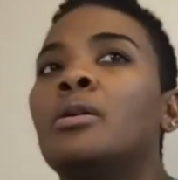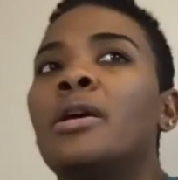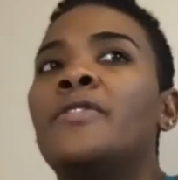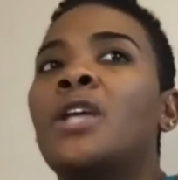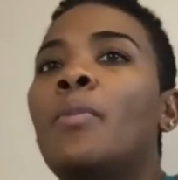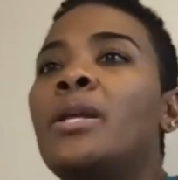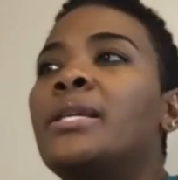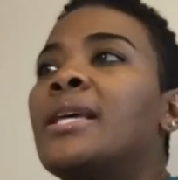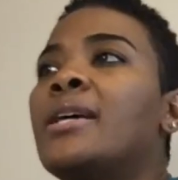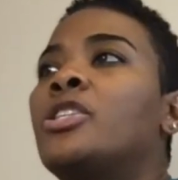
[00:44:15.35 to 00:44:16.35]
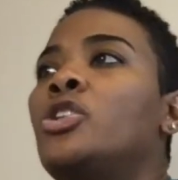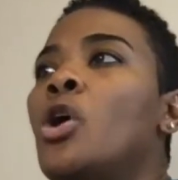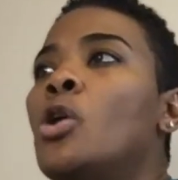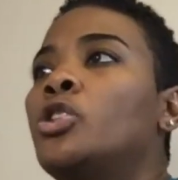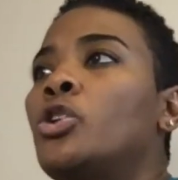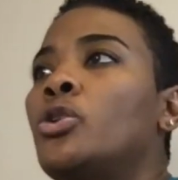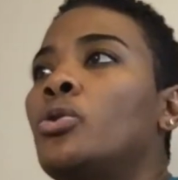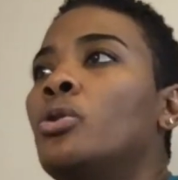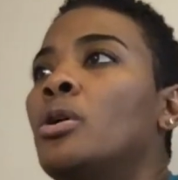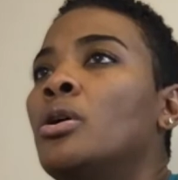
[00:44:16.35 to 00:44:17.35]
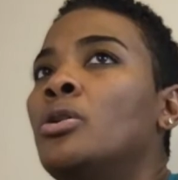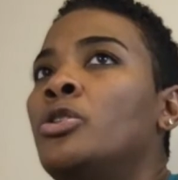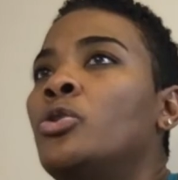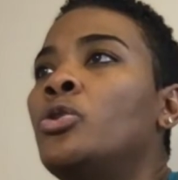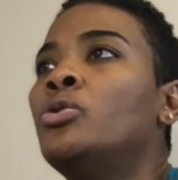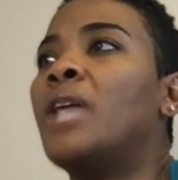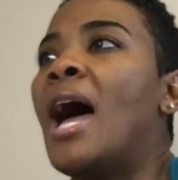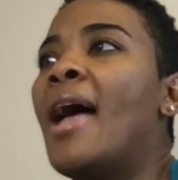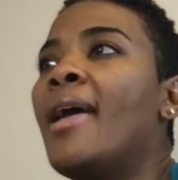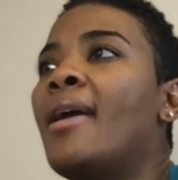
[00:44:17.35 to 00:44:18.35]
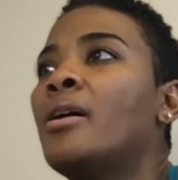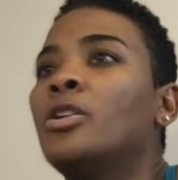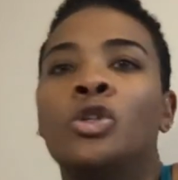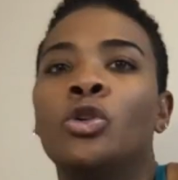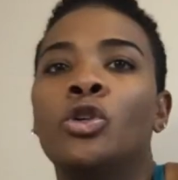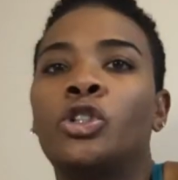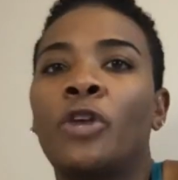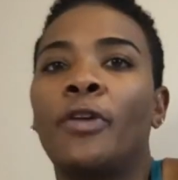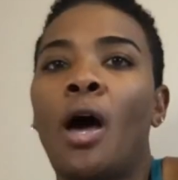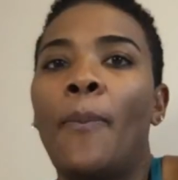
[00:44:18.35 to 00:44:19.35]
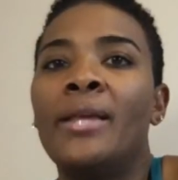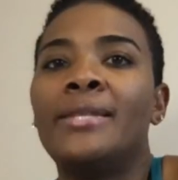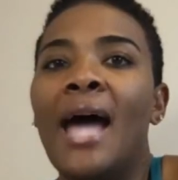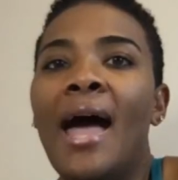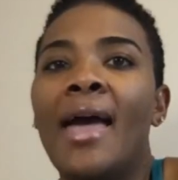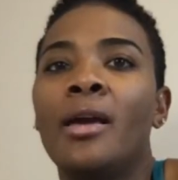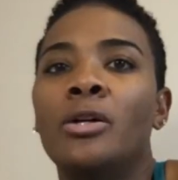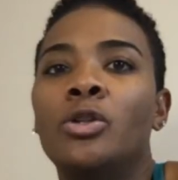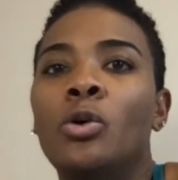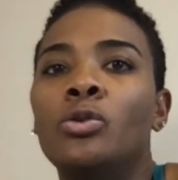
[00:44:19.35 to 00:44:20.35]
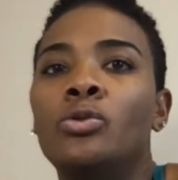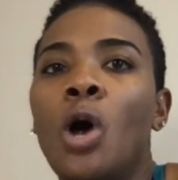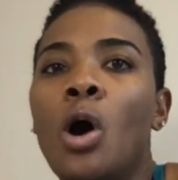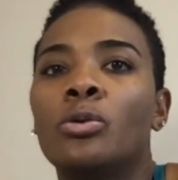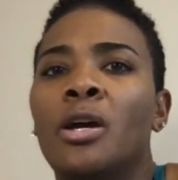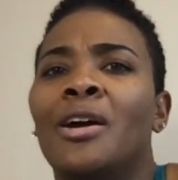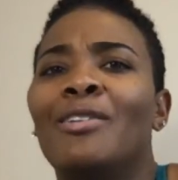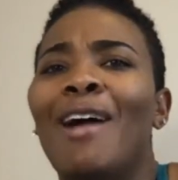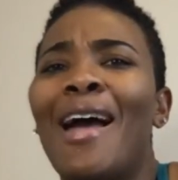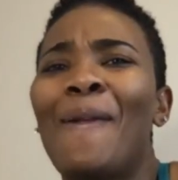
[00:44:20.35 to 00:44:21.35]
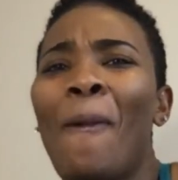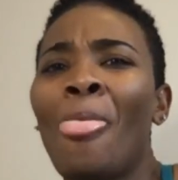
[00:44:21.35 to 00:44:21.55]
If somebody says no to you, do you die? Do you shrivel up and die? No, you don't, right?